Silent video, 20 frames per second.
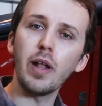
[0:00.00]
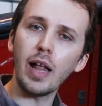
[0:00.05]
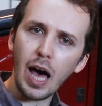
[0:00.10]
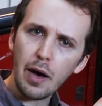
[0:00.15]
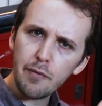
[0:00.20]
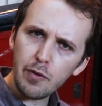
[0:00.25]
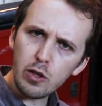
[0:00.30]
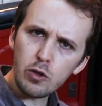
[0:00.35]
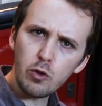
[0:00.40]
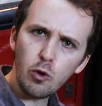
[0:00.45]
We'll
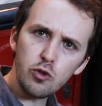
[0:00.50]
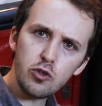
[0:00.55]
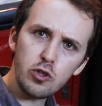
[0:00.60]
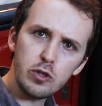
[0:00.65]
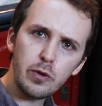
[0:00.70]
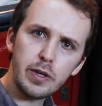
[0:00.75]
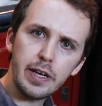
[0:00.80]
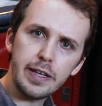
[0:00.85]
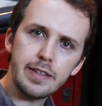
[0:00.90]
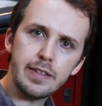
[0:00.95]
have a
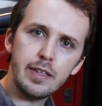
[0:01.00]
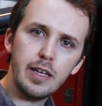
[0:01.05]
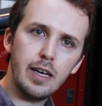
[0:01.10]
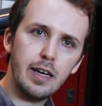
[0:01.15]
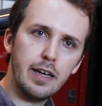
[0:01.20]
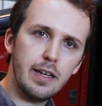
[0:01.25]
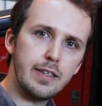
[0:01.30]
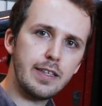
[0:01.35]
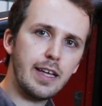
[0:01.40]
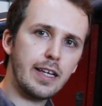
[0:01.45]
closer look at
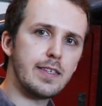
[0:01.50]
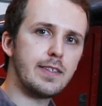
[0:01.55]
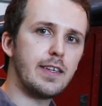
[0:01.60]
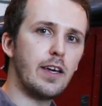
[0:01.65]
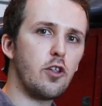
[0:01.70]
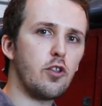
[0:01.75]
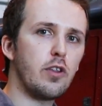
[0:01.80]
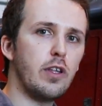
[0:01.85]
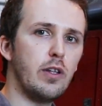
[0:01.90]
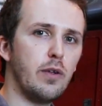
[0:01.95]
uh, that
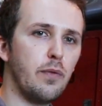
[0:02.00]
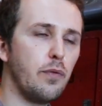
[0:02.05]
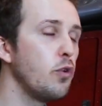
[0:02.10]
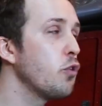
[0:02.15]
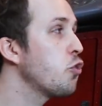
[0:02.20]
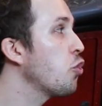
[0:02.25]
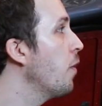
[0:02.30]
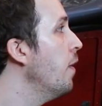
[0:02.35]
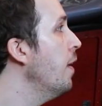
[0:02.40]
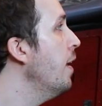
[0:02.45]
station in the
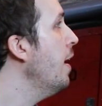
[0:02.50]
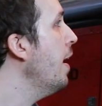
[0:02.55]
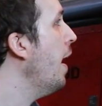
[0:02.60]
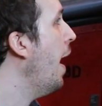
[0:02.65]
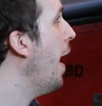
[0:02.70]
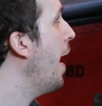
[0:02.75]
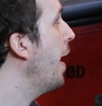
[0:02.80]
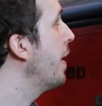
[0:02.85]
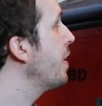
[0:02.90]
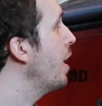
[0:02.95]
future
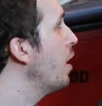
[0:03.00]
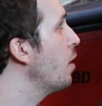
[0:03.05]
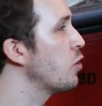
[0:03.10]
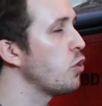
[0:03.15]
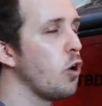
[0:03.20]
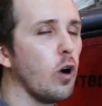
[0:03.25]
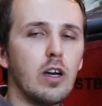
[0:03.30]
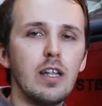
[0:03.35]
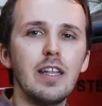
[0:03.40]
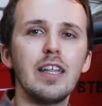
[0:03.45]
and I'll
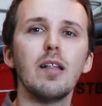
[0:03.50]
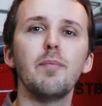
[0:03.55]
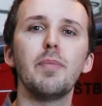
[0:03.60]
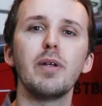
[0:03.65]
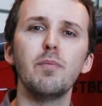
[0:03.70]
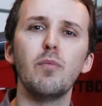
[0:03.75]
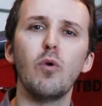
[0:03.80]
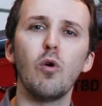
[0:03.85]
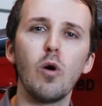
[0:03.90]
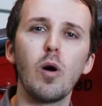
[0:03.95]
talk a little
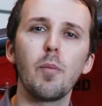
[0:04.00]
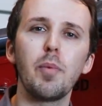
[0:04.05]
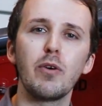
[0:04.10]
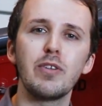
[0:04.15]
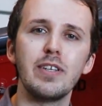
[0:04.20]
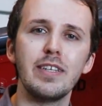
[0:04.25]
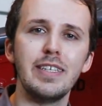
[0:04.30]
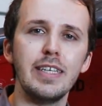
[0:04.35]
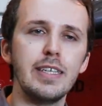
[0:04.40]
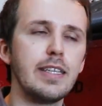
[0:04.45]
bit more
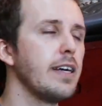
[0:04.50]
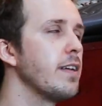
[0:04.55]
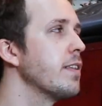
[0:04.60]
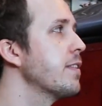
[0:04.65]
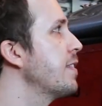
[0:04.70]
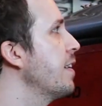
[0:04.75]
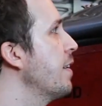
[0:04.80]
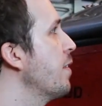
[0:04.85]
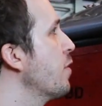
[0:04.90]
about the details